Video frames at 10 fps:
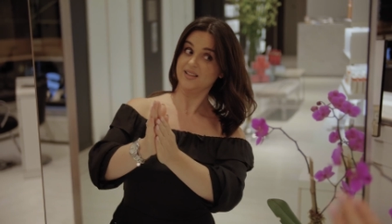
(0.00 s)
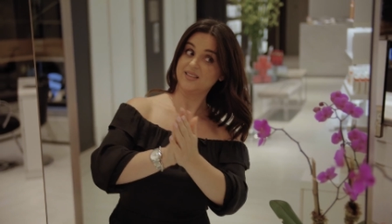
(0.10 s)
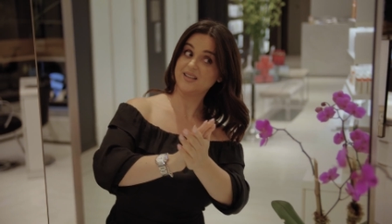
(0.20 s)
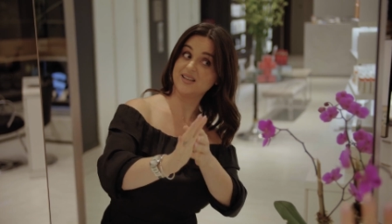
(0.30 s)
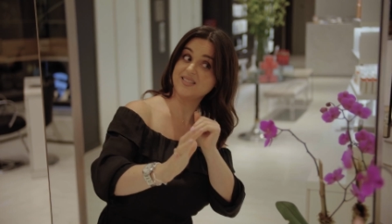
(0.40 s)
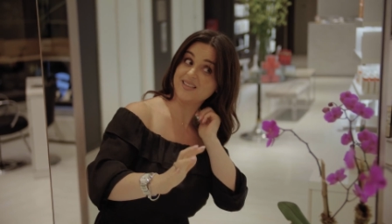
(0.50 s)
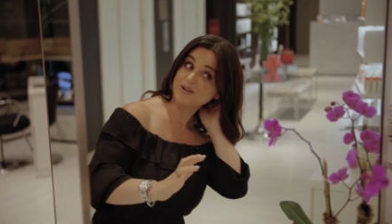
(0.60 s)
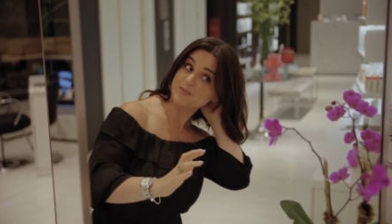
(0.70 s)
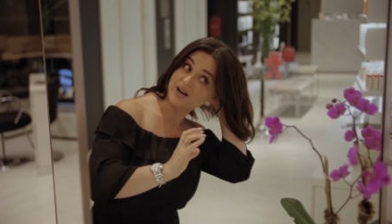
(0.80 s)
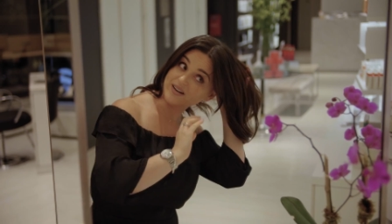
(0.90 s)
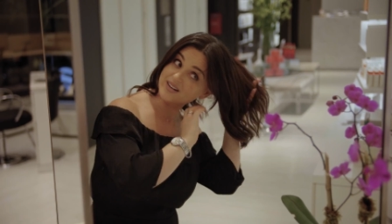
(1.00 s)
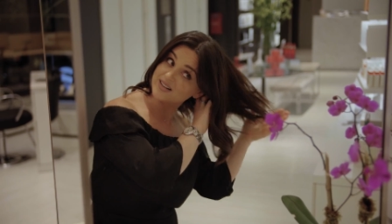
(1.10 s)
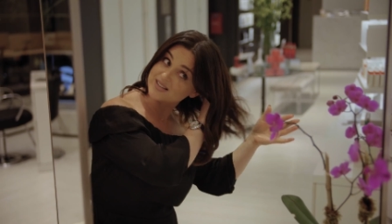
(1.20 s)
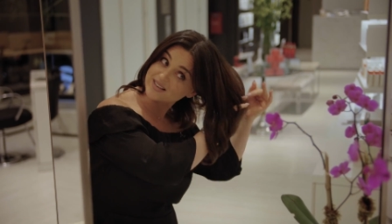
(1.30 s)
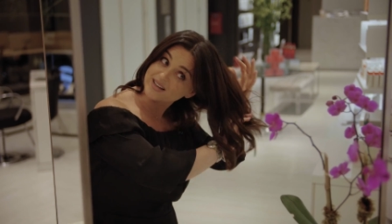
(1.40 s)
The good thing about
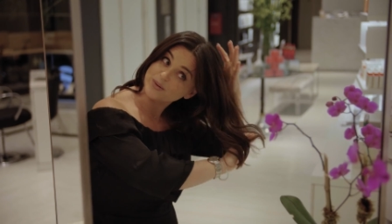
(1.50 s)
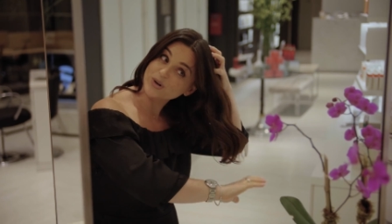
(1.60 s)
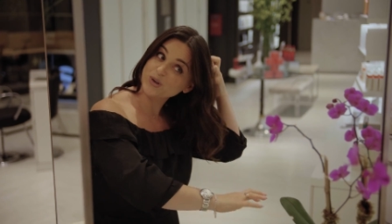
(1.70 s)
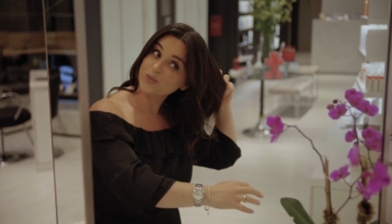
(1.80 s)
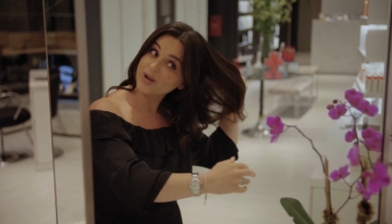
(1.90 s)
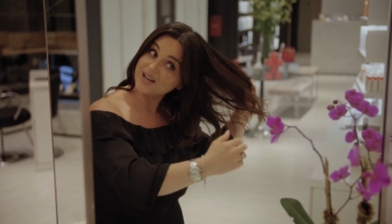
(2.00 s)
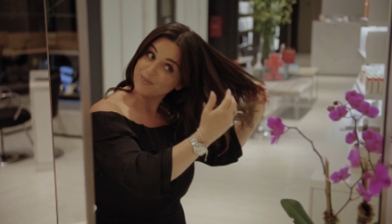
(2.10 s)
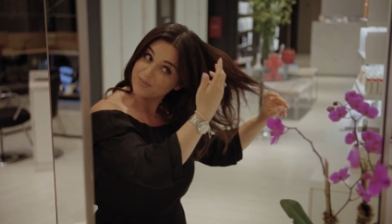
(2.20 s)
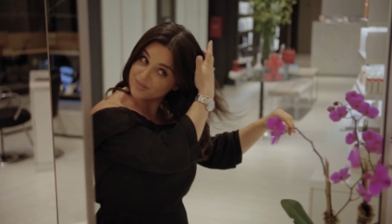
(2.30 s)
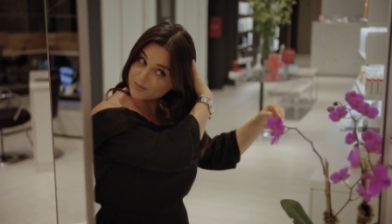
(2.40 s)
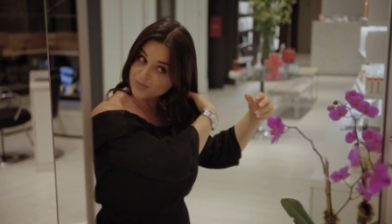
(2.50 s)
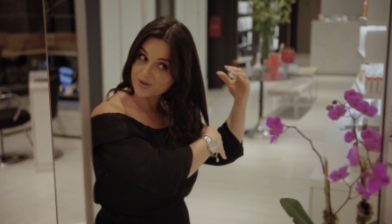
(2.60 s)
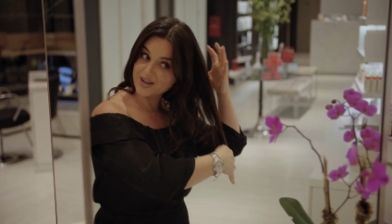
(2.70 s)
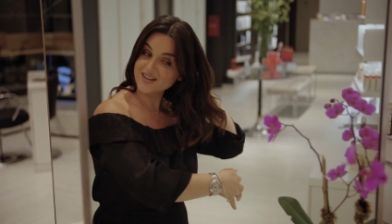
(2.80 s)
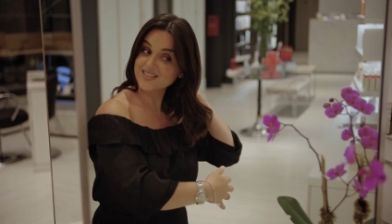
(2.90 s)
it is, like, when you wake up in the
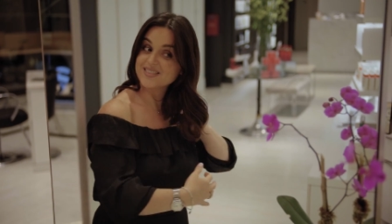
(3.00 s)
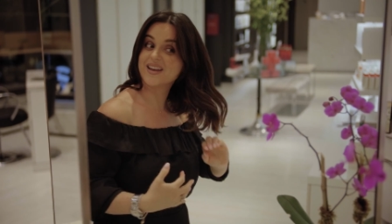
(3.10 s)
morning,